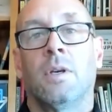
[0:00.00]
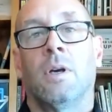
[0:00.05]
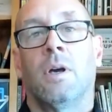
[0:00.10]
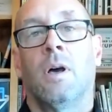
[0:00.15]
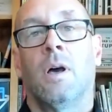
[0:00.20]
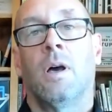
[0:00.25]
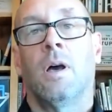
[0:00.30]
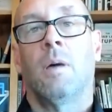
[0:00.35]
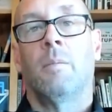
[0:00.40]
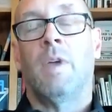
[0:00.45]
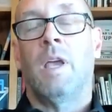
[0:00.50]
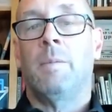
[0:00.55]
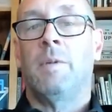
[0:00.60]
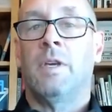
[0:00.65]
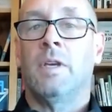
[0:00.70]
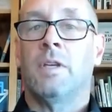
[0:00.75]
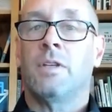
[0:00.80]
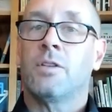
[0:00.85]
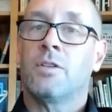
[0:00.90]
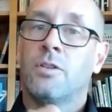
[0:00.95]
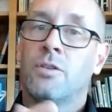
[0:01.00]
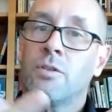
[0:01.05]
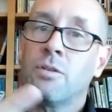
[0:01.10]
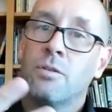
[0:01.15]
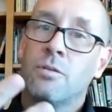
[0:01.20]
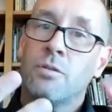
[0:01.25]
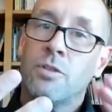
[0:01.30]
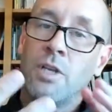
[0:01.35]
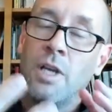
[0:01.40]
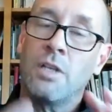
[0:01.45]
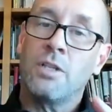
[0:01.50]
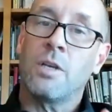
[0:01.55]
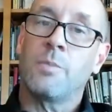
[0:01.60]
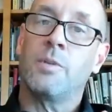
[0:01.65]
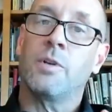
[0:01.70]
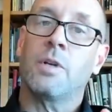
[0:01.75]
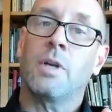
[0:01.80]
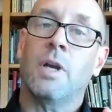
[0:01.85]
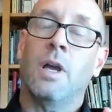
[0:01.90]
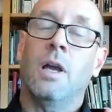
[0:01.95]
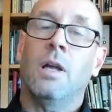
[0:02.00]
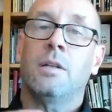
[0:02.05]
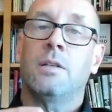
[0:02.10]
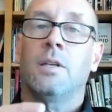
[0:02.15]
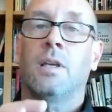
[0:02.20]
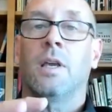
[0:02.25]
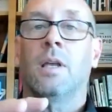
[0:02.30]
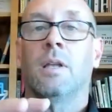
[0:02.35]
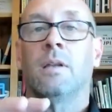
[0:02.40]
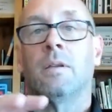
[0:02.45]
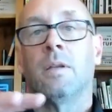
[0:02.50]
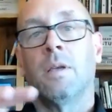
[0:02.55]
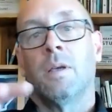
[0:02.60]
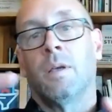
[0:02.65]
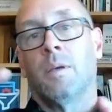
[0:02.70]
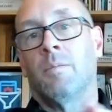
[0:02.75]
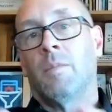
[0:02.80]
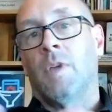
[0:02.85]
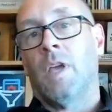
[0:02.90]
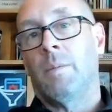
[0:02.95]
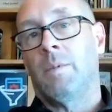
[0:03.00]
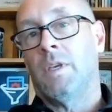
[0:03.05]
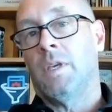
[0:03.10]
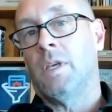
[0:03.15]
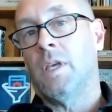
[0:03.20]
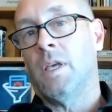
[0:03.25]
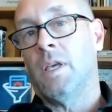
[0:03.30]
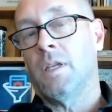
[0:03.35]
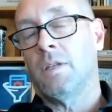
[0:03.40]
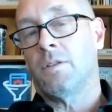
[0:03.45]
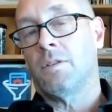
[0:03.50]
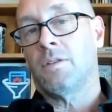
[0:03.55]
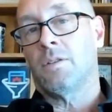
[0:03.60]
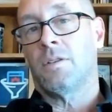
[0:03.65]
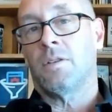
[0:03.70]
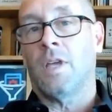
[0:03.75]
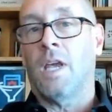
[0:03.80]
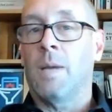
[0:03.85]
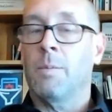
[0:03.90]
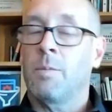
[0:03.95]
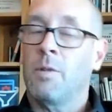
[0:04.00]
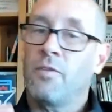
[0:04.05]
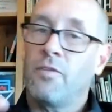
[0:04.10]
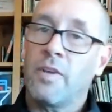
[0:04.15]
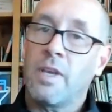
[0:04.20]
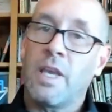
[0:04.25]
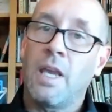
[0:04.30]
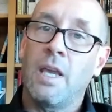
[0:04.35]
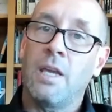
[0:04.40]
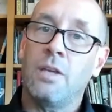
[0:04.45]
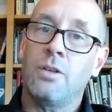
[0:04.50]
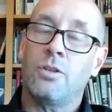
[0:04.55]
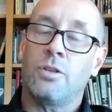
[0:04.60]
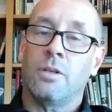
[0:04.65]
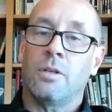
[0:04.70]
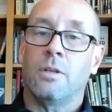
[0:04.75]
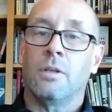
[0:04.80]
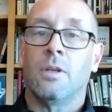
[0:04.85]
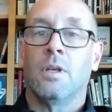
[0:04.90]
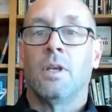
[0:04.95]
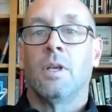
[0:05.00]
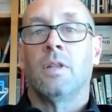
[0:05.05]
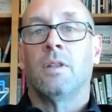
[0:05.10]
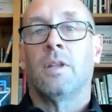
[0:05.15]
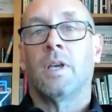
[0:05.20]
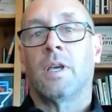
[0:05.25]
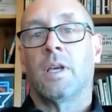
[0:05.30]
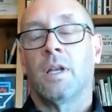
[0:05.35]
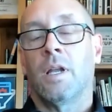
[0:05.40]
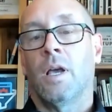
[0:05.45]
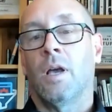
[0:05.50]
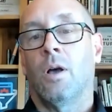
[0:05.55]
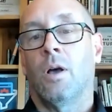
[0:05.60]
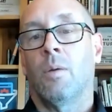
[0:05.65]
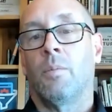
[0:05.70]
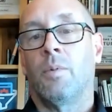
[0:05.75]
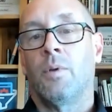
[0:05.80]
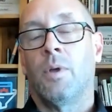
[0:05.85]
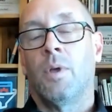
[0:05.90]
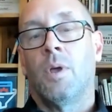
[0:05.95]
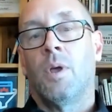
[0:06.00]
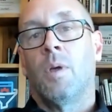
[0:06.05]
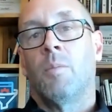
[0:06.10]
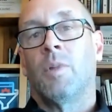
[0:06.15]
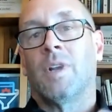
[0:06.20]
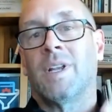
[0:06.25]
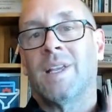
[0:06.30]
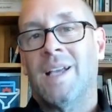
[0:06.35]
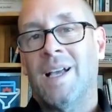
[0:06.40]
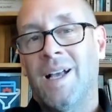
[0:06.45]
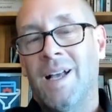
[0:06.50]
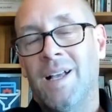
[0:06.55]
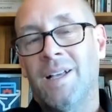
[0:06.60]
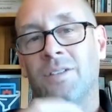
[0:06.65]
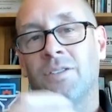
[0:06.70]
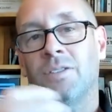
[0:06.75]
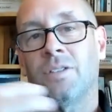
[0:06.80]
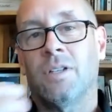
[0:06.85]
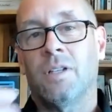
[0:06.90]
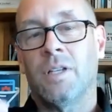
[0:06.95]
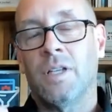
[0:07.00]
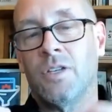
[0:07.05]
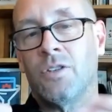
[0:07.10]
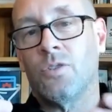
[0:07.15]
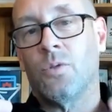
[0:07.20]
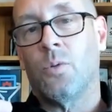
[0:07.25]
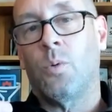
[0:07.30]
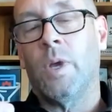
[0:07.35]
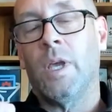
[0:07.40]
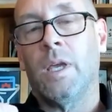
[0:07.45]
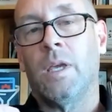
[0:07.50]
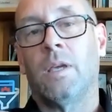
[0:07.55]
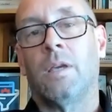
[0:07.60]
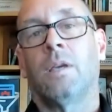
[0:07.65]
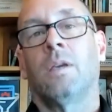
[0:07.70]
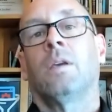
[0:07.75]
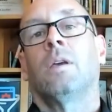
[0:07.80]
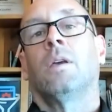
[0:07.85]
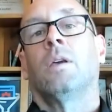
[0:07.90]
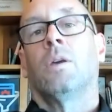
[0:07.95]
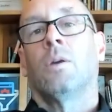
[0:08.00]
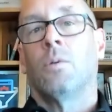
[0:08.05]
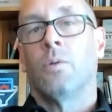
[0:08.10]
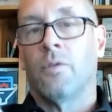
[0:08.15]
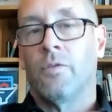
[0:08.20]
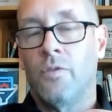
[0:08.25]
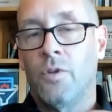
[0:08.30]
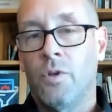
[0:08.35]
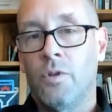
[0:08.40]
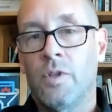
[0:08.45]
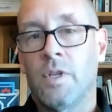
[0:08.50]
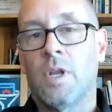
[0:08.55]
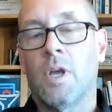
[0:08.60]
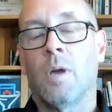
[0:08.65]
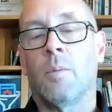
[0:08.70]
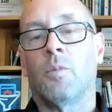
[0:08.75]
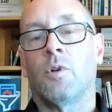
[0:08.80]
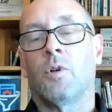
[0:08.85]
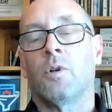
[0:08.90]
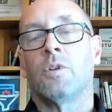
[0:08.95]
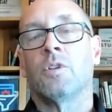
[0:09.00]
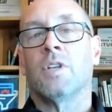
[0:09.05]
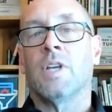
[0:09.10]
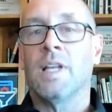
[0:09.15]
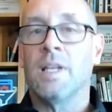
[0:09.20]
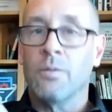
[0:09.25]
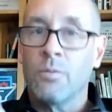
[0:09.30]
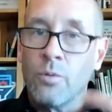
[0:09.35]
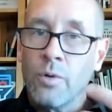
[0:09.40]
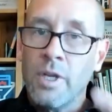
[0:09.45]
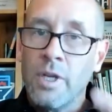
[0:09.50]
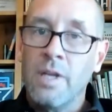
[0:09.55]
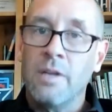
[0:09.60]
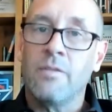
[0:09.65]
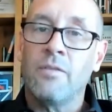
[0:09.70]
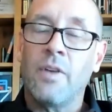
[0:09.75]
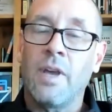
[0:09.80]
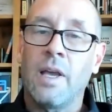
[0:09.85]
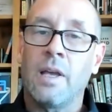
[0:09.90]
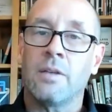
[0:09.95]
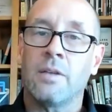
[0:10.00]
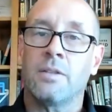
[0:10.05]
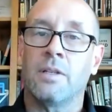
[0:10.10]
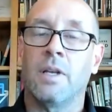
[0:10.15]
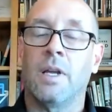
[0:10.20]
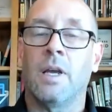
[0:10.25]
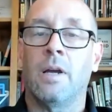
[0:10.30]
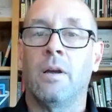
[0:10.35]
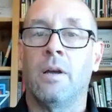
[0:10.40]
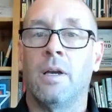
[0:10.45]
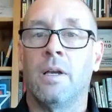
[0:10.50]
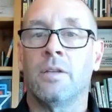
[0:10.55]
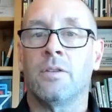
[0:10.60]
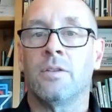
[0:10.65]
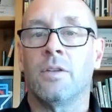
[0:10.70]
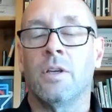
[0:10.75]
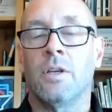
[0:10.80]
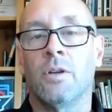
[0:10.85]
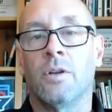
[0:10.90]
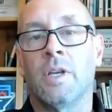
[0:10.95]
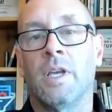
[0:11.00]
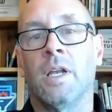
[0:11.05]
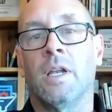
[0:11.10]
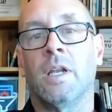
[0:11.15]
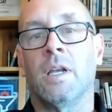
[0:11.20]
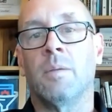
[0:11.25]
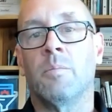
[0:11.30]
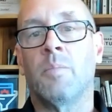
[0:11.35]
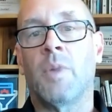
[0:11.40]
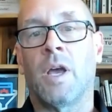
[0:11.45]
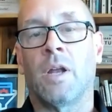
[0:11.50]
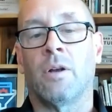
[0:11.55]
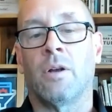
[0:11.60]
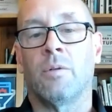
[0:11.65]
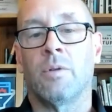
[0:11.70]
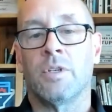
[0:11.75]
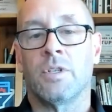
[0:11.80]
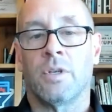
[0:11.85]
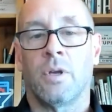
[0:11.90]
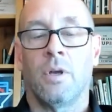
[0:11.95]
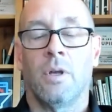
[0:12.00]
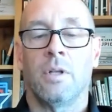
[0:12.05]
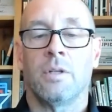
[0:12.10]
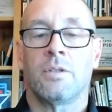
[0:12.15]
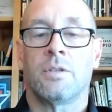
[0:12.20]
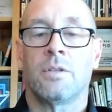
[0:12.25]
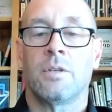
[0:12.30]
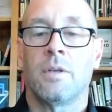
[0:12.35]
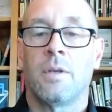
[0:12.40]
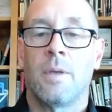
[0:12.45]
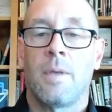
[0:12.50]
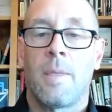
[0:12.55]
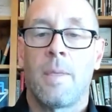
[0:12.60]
Maybe it's change up your content. Maybe it's amplification that can help. But constantly tweak, review the numbers, and reinvest in areas that you're getting better results.